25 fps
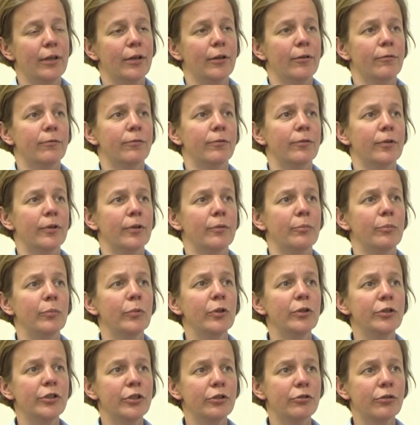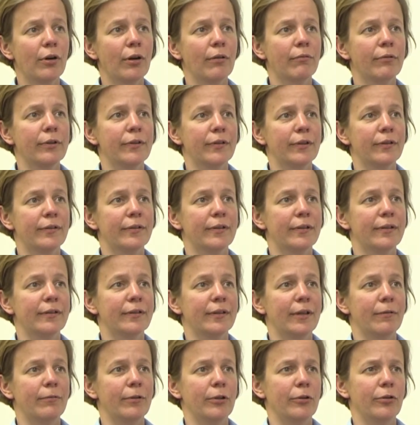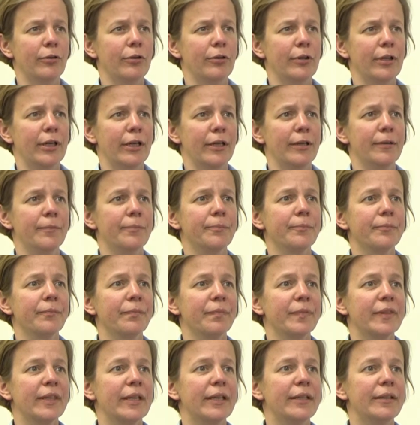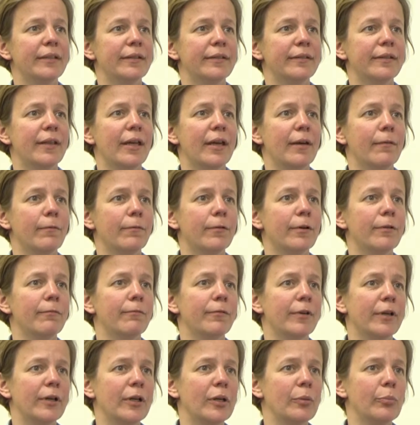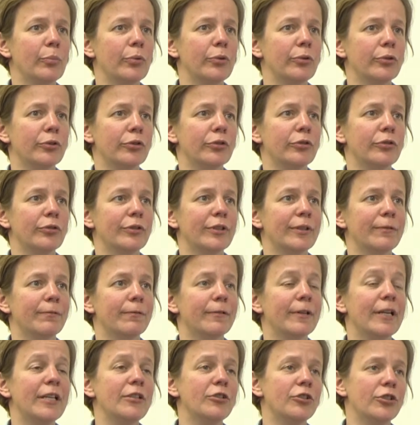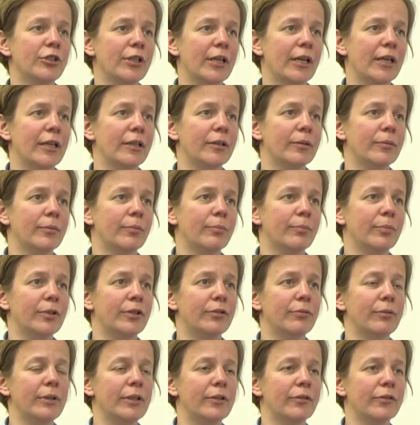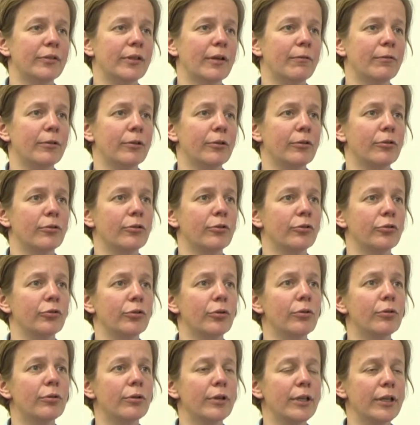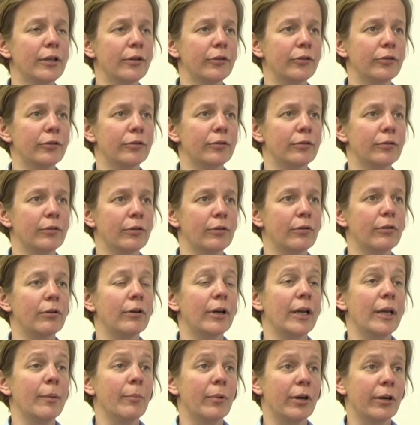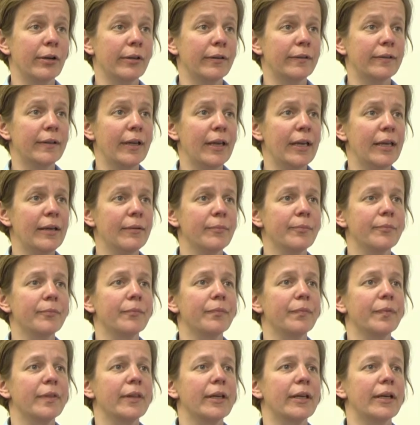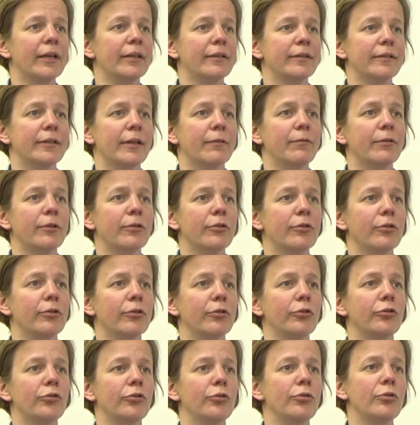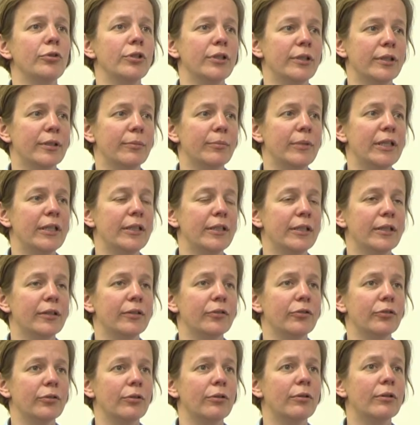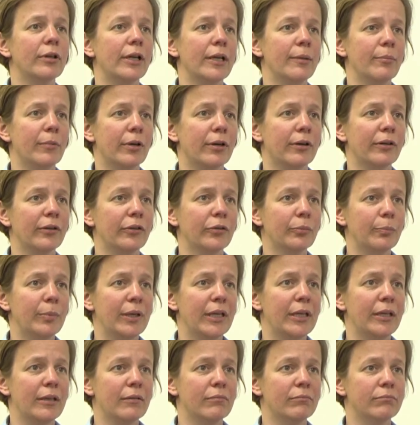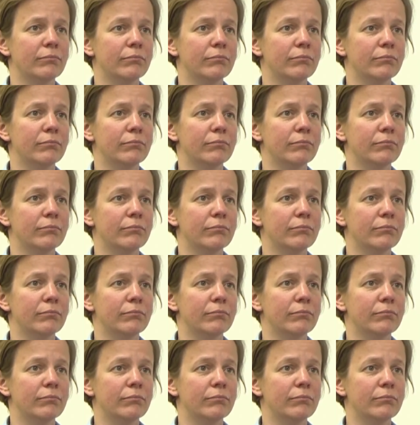For multi-drug resistant staphylococci, it is therefore very important to differentiate between Staphylococcus aureus or MRSA and Staphylococcus pseudointermedius or MRSP.